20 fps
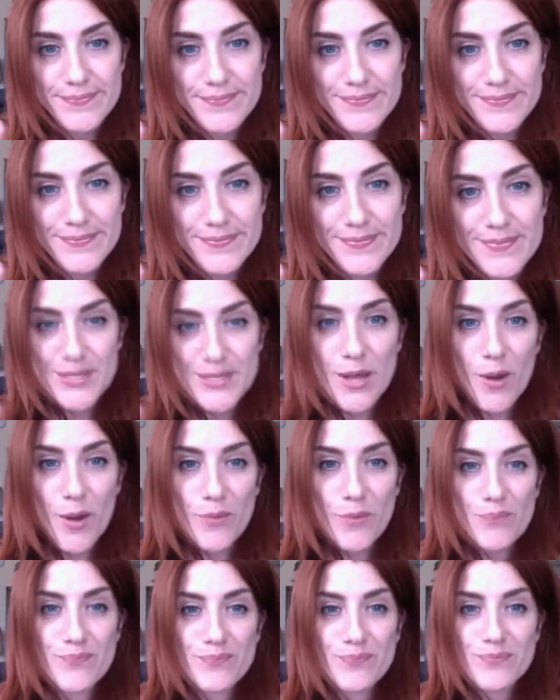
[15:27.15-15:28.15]
So
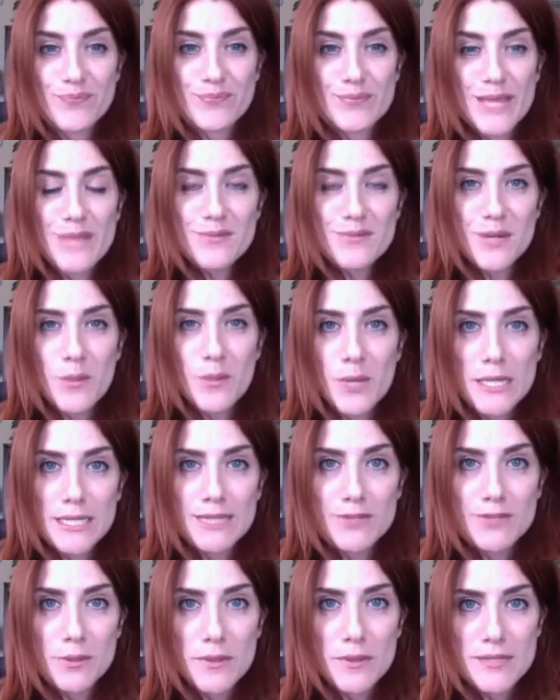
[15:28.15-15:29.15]
that's what I want to leave
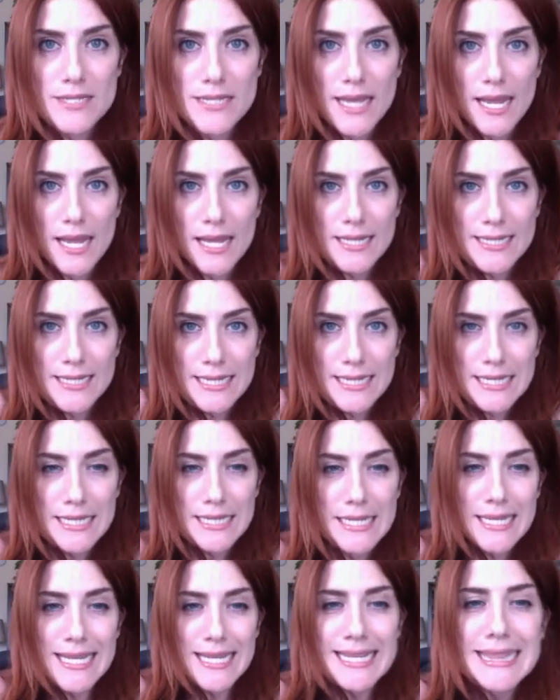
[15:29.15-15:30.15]
you with today.
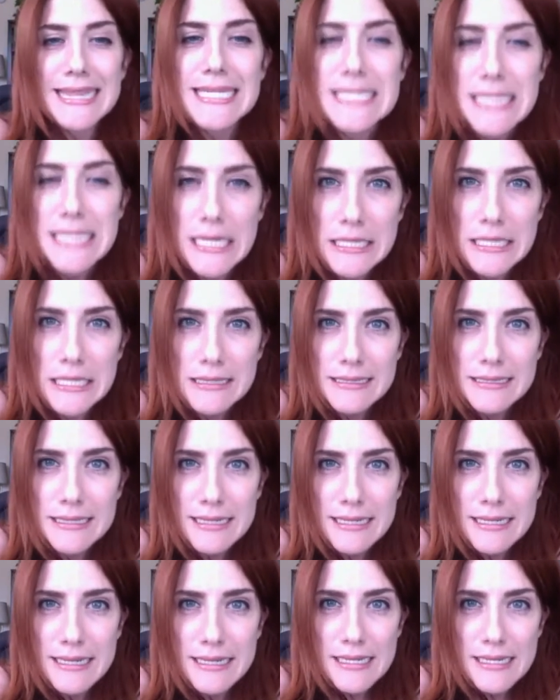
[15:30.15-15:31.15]
Listen.
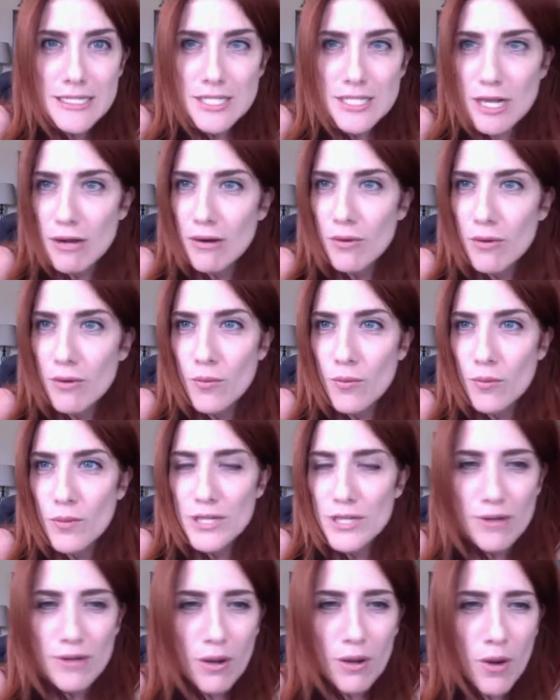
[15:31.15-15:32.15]
So when you
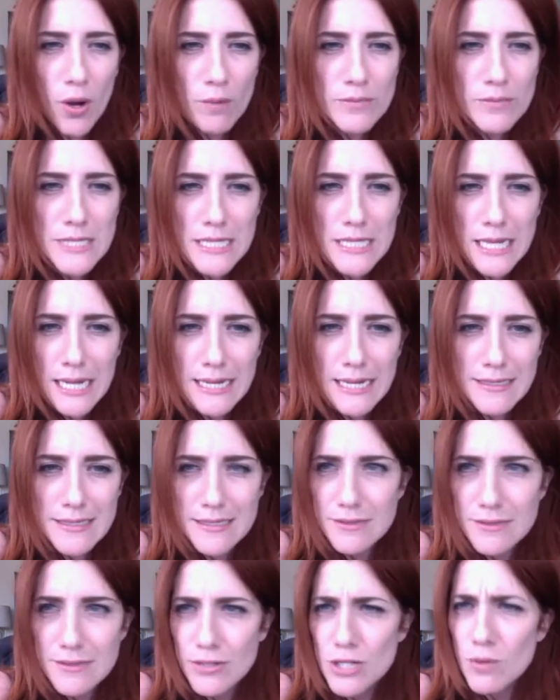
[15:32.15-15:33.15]
go home tonight,
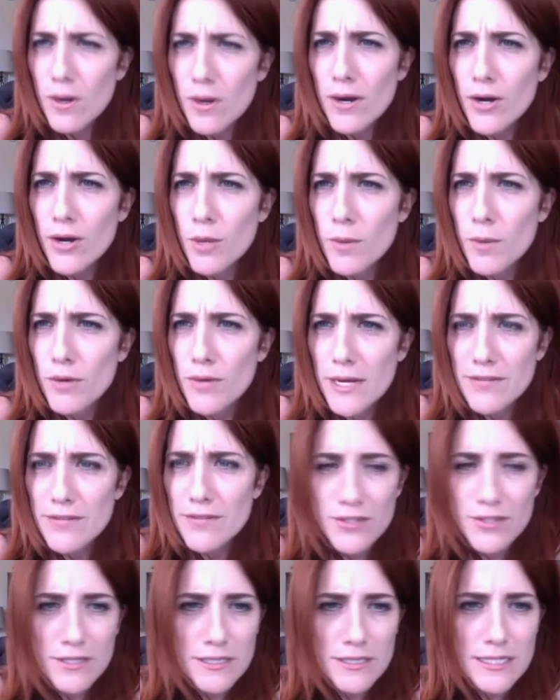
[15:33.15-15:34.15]
or you are home already if you're
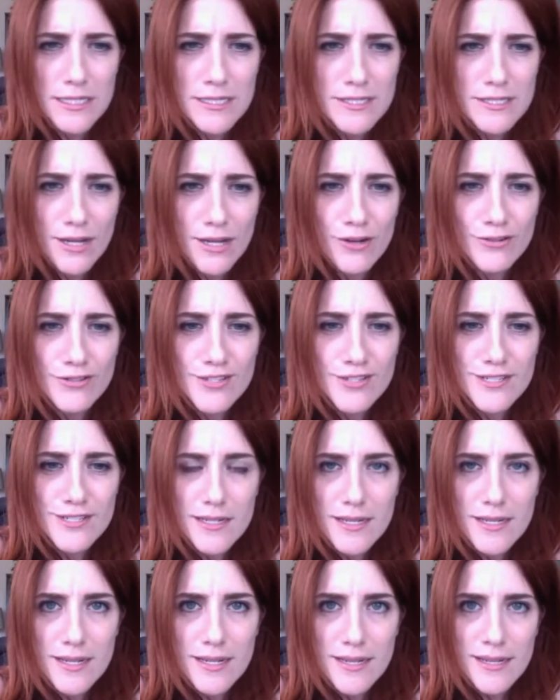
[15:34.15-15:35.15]
on the East Coast,
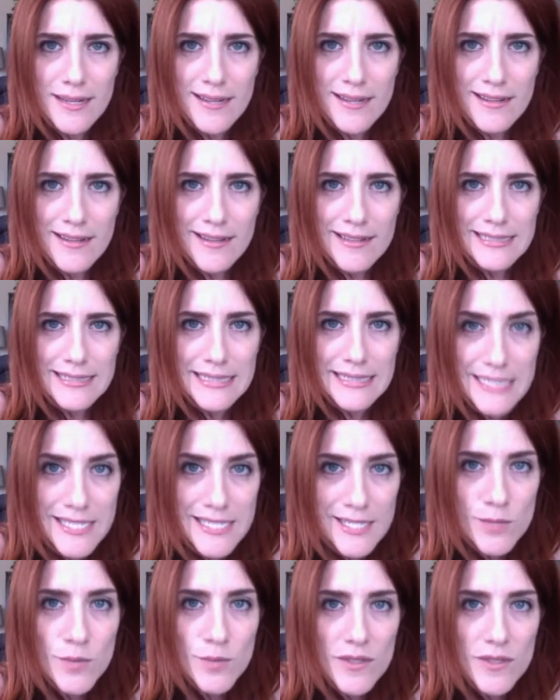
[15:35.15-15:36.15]
listen
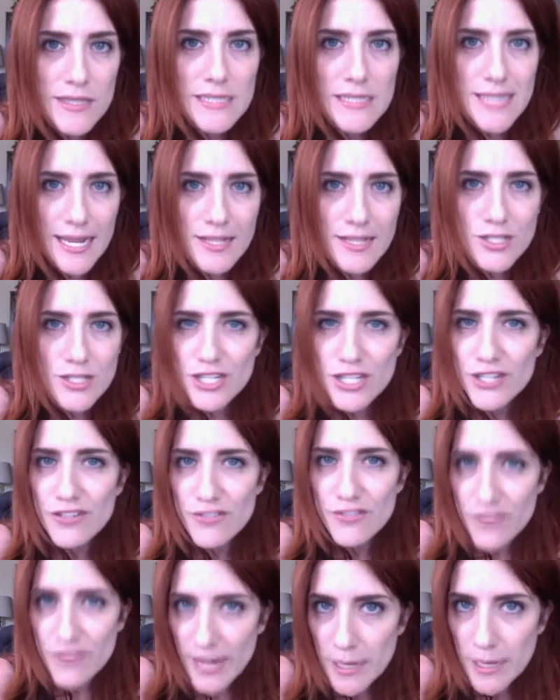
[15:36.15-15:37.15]
with intent to your
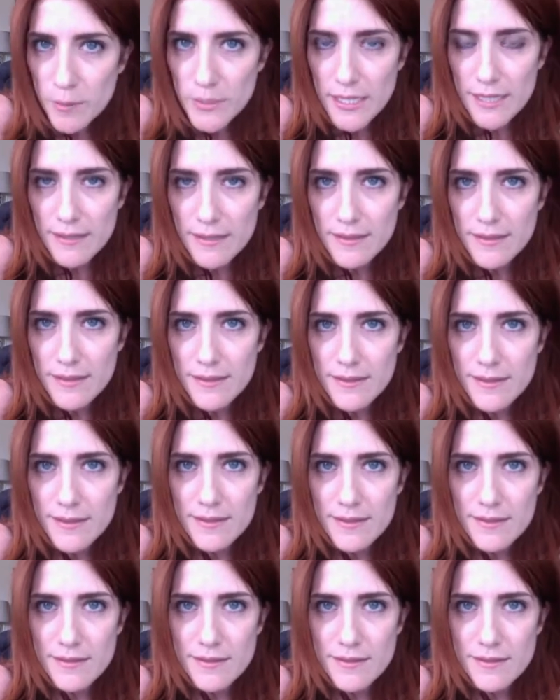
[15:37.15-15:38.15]
family,
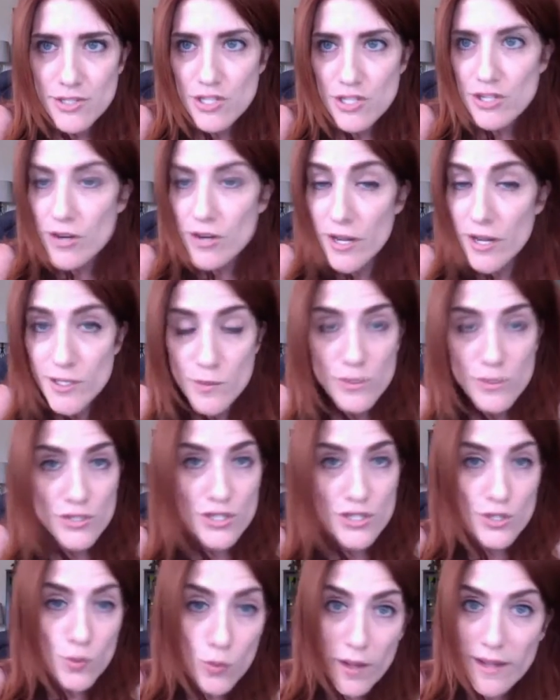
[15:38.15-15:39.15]
to your husband, to
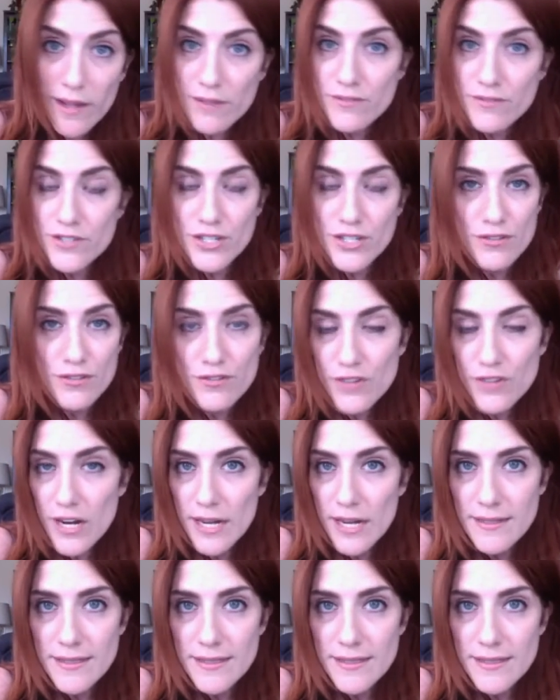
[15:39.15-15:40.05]
your wife, to your friend,